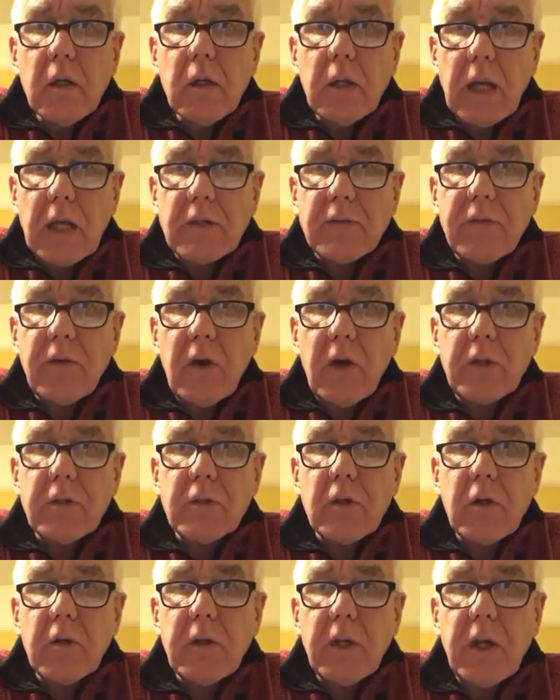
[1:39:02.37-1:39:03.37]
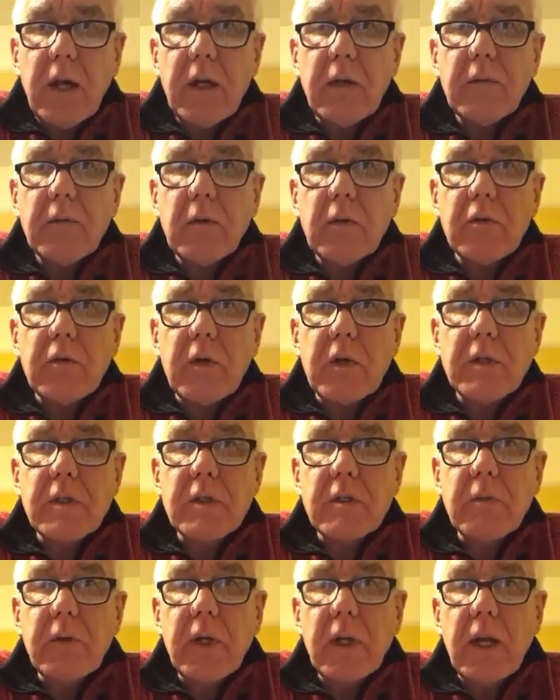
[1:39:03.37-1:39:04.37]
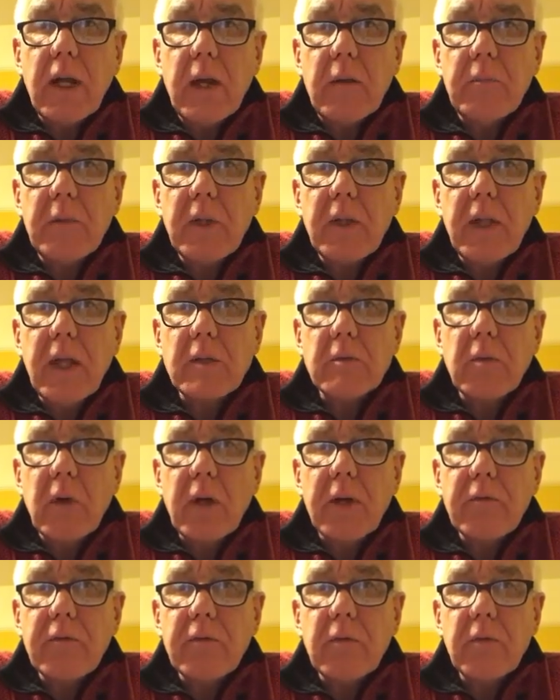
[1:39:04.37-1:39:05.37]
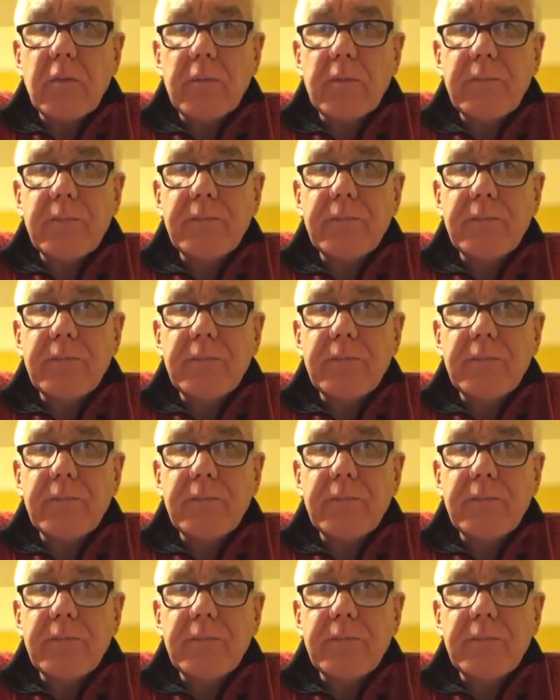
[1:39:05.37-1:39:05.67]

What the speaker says: That's fine, John. Yeah, address it to Ian Lambert. That's wonderful.